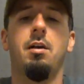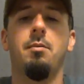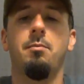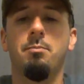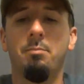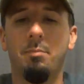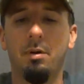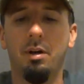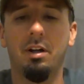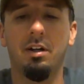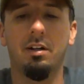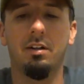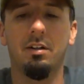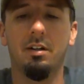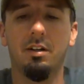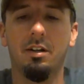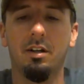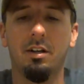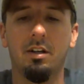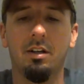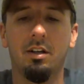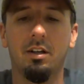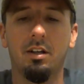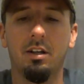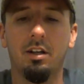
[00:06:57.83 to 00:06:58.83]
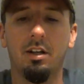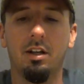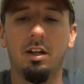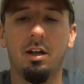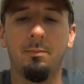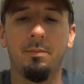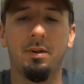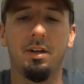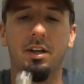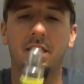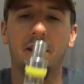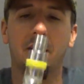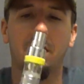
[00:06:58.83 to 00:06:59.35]
but I
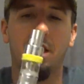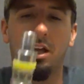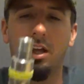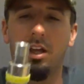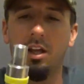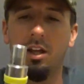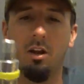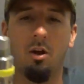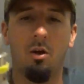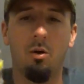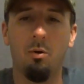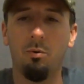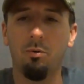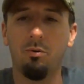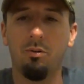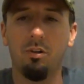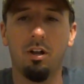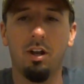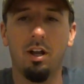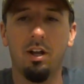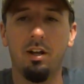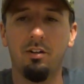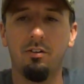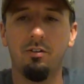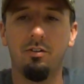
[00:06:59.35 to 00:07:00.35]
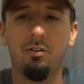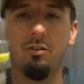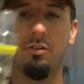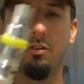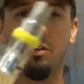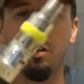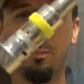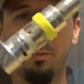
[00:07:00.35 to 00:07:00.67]
mean, it holds a lot of juice.